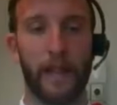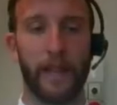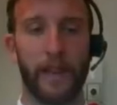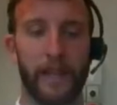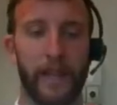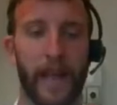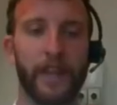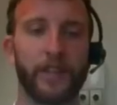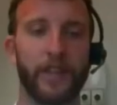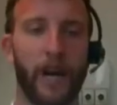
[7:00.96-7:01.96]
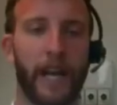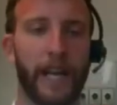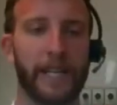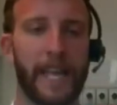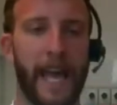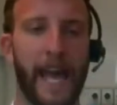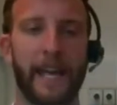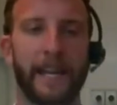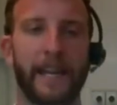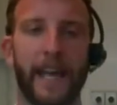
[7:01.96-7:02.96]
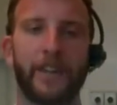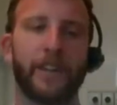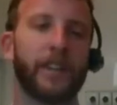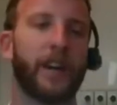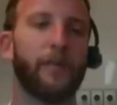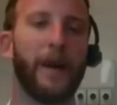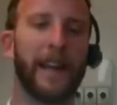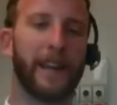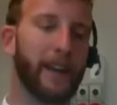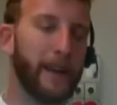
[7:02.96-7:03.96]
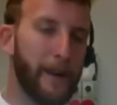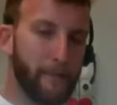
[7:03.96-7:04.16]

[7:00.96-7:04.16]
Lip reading: well the Asian market, and in Asia there are many